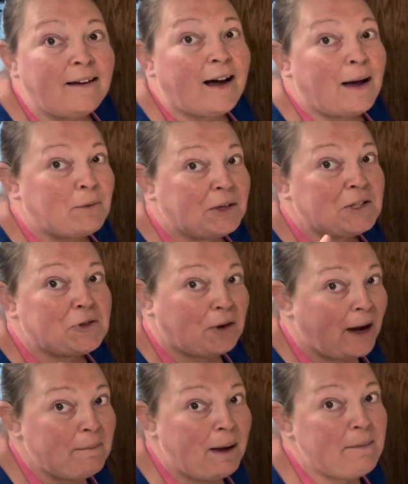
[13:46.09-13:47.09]
I'm going to
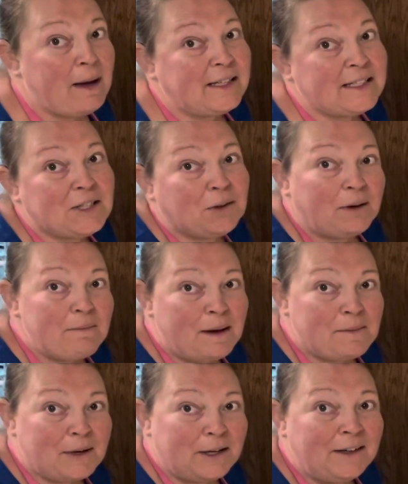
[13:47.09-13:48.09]
try my best to
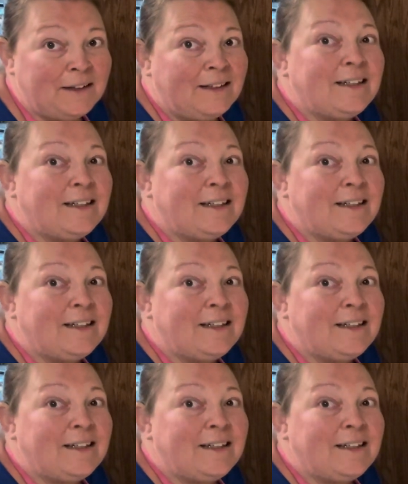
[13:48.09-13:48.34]
remember